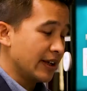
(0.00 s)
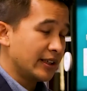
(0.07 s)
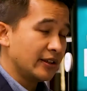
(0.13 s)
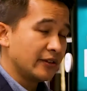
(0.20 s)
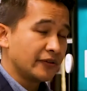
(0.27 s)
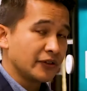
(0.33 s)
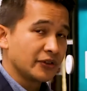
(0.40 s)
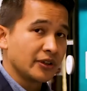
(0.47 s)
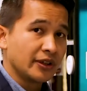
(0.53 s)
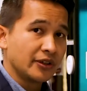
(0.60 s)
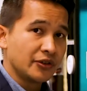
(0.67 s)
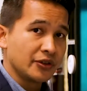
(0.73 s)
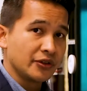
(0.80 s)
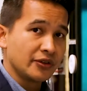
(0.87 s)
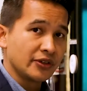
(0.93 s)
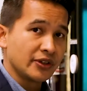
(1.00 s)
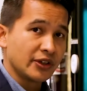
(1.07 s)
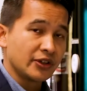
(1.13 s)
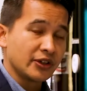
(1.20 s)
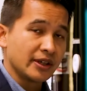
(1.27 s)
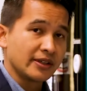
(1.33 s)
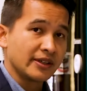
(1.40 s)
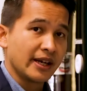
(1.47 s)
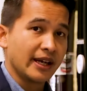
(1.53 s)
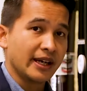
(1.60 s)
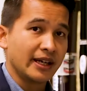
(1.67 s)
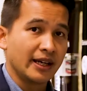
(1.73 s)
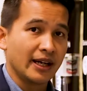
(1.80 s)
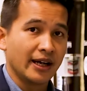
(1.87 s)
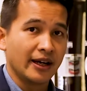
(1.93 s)
ideal for solutions such as
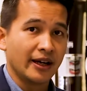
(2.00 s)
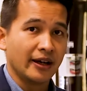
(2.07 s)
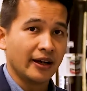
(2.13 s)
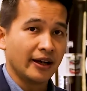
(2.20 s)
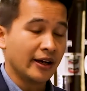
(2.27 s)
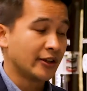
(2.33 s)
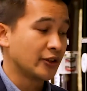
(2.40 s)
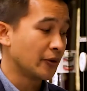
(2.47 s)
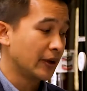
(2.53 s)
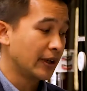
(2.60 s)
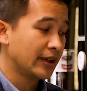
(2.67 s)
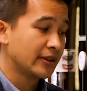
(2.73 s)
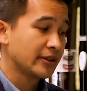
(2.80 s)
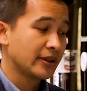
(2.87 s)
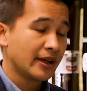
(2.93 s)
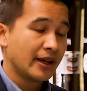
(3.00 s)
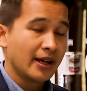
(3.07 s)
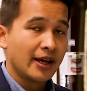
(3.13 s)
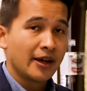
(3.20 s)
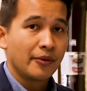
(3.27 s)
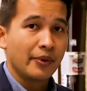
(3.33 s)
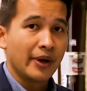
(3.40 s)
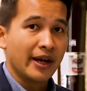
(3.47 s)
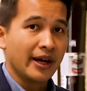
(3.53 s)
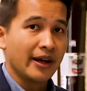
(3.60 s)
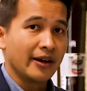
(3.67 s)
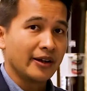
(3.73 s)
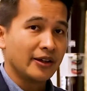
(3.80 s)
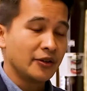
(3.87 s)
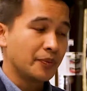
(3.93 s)
a, uh, a toilet,
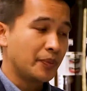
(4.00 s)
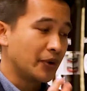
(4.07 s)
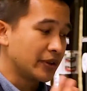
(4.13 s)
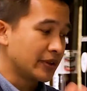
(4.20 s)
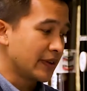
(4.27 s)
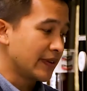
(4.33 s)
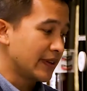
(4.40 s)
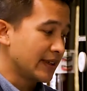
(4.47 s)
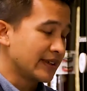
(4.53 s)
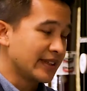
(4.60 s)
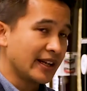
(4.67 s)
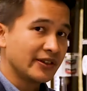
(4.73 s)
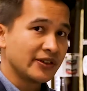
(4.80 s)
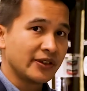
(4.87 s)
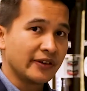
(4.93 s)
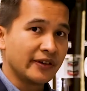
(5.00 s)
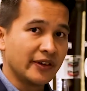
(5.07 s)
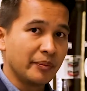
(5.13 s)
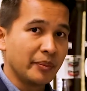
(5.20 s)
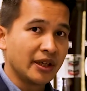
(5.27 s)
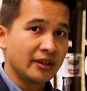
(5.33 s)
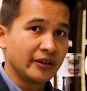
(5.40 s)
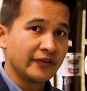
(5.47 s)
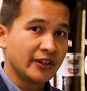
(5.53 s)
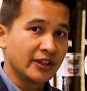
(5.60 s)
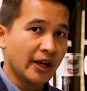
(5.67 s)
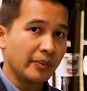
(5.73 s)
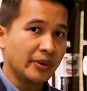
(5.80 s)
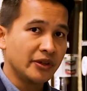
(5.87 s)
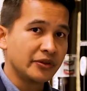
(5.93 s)
where you put the sensor in the middle of the
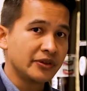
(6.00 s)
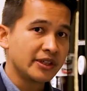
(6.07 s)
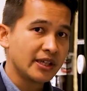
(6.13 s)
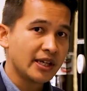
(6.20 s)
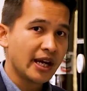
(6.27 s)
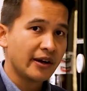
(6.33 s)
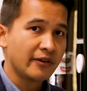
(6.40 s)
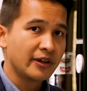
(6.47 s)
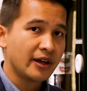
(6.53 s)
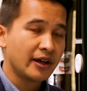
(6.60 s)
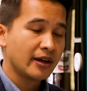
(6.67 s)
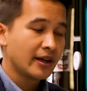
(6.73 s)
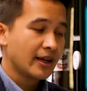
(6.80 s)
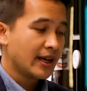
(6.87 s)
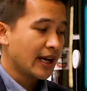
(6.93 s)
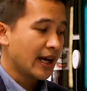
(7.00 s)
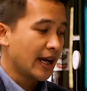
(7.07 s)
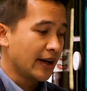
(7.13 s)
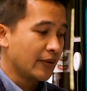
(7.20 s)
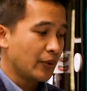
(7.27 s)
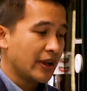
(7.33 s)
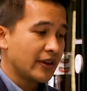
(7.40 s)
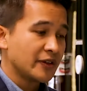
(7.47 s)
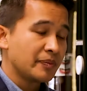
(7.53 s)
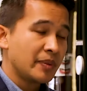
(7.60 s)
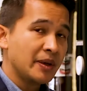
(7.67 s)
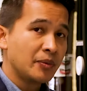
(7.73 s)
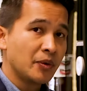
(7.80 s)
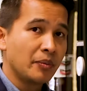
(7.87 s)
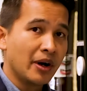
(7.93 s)
W C area, and where there's
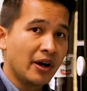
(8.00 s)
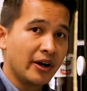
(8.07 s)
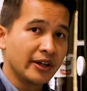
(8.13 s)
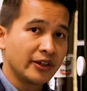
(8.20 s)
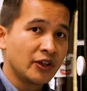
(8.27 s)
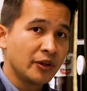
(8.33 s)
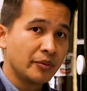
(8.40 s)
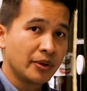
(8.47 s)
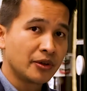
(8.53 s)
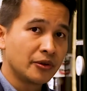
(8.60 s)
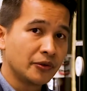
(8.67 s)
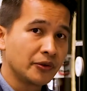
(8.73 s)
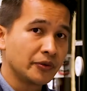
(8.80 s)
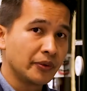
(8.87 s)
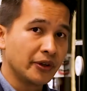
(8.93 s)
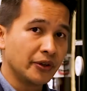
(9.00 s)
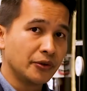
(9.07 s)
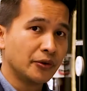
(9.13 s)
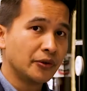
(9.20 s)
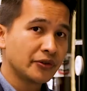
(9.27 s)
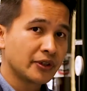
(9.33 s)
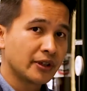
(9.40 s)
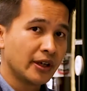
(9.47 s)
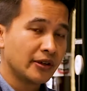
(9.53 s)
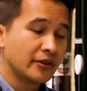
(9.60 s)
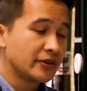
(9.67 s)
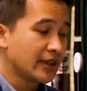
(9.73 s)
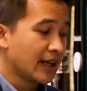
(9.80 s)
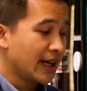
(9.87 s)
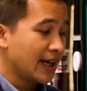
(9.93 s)
people behind cubicles with the doors
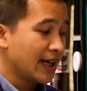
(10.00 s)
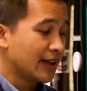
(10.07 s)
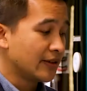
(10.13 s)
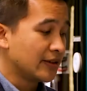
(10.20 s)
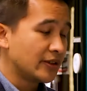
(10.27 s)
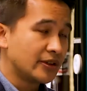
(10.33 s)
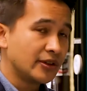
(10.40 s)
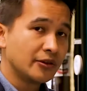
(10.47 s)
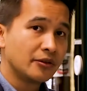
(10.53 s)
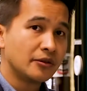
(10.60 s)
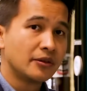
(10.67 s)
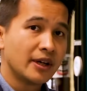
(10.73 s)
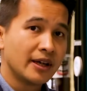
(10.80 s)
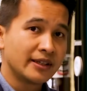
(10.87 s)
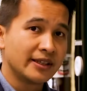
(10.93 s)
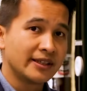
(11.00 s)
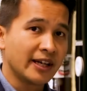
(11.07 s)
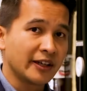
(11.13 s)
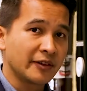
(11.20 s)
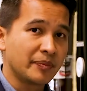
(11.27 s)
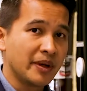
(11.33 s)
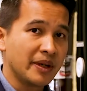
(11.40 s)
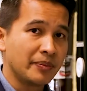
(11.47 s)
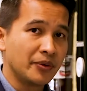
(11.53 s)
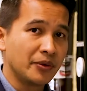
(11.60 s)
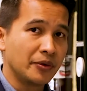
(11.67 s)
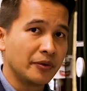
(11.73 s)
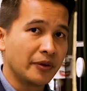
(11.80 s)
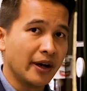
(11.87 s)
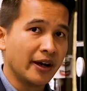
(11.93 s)
closed, it can still detect
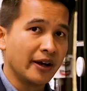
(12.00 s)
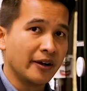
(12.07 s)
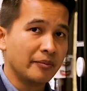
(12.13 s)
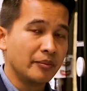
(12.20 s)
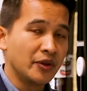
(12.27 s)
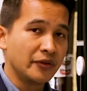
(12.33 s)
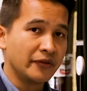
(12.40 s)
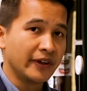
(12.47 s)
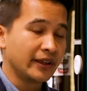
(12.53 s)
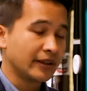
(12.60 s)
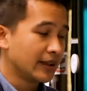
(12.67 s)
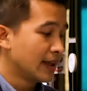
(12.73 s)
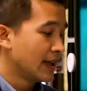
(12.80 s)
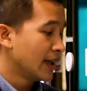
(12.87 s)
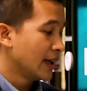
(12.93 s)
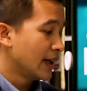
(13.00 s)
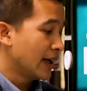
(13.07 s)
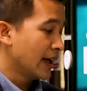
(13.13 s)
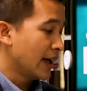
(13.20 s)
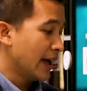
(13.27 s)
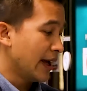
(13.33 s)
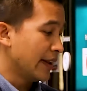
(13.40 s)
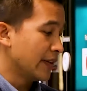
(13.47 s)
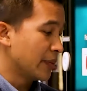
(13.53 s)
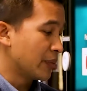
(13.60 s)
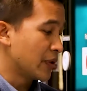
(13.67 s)
people uh, moving and the